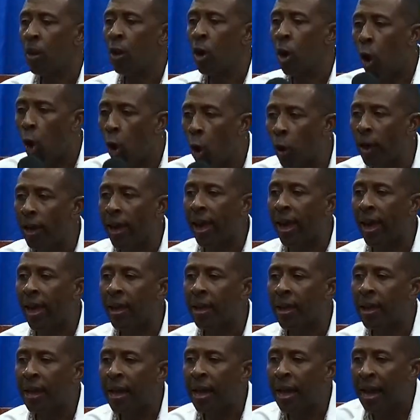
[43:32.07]
Okay.
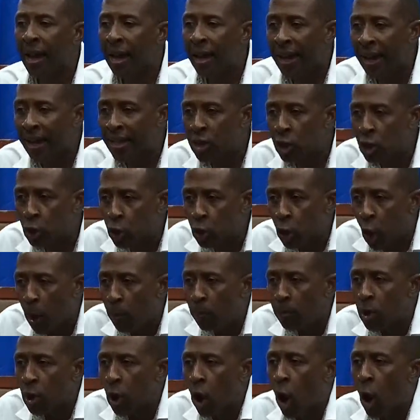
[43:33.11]
Let's
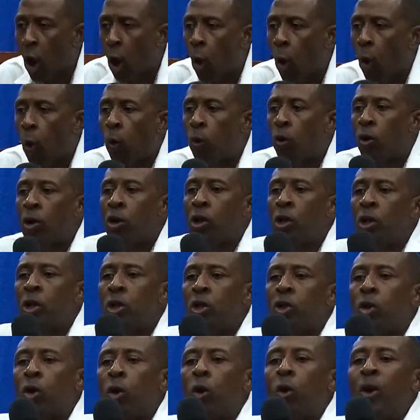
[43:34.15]
jump now
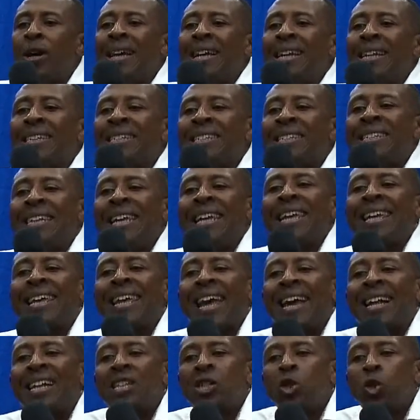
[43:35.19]
to
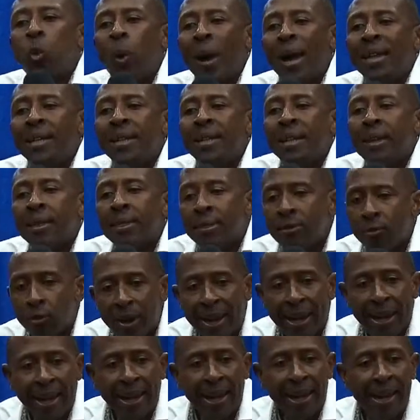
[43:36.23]
Ezekiel
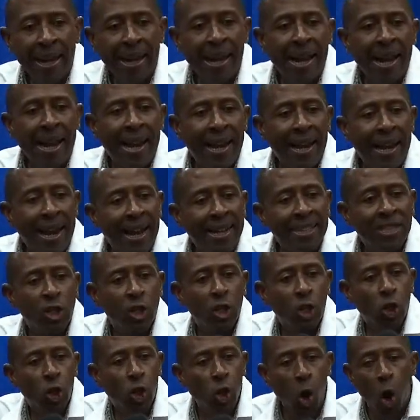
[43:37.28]
23. Let's
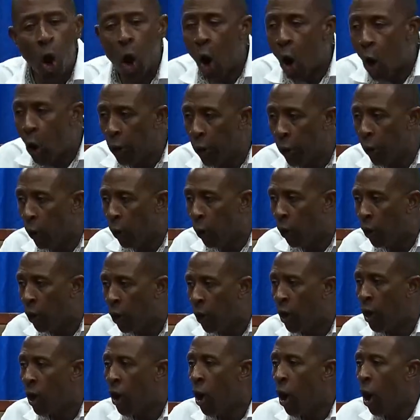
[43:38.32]
show you
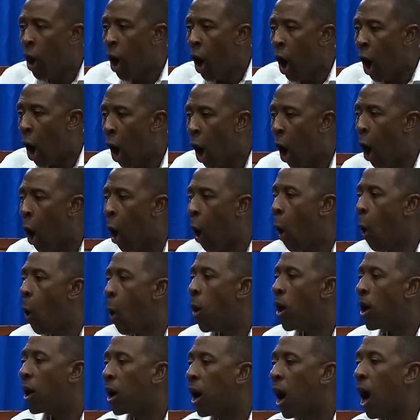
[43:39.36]
how
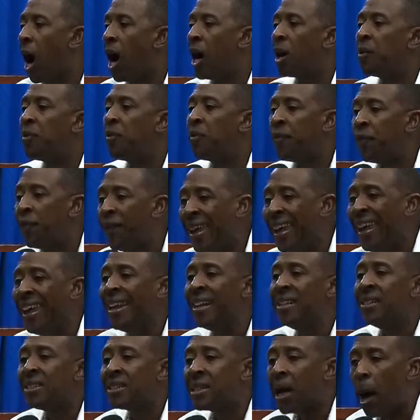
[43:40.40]
God
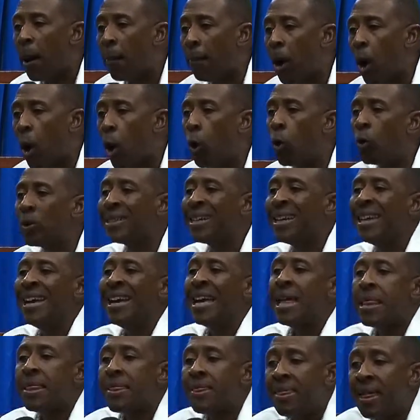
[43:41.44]
feels about
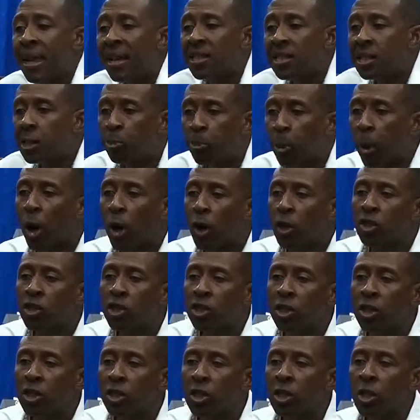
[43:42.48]
this
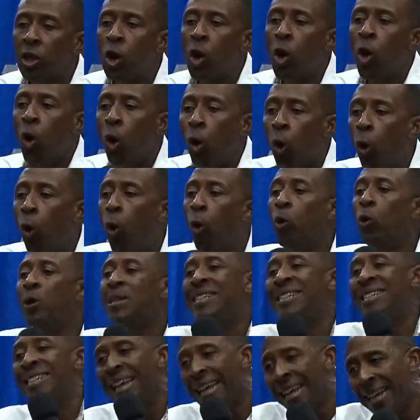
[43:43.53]
person who
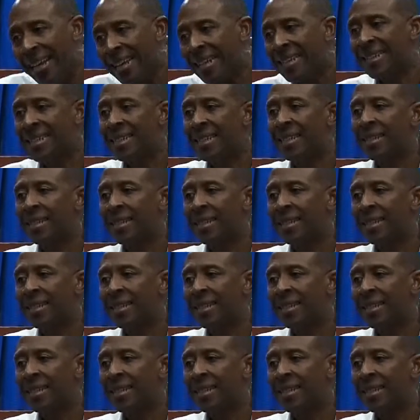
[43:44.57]
did it,